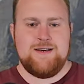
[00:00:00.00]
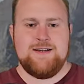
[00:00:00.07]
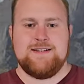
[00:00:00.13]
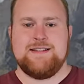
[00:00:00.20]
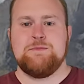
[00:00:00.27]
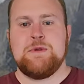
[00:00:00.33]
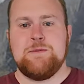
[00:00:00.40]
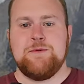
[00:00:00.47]

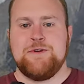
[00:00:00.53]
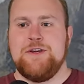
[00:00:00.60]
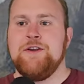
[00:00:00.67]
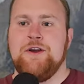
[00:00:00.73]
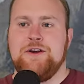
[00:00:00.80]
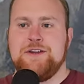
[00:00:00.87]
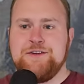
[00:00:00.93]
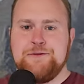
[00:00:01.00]
Some people, you
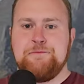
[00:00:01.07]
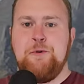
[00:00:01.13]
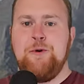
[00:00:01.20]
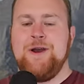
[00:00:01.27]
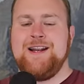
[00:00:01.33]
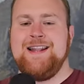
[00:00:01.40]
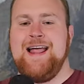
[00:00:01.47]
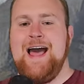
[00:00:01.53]
know, can just
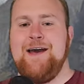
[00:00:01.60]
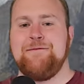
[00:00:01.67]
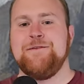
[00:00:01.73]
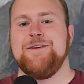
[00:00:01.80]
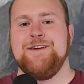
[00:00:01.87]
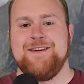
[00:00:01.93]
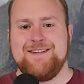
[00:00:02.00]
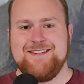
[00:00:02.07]
point and laugh at
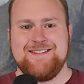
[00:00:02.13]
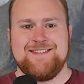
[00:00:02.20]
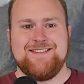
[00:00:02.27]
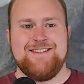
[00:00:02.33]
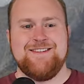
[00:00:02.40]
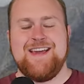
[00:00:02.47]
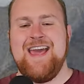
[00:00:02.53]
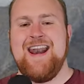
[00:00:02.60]
you because
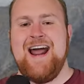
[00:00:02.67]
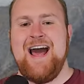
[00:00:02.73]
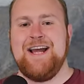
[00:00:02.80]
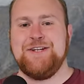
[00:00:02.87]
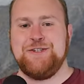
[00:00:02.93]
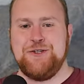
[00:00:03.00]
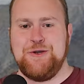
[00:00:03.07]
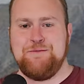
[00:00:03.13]
you can't
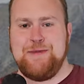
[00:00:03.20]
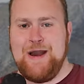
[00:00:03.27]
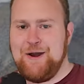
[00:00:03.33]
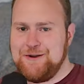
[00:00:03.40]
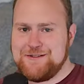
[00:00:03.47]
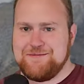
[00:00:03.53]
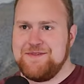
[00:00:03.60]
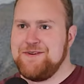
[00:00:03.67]
hide your
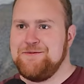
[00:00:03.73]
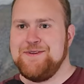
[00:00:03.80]
embarrassment.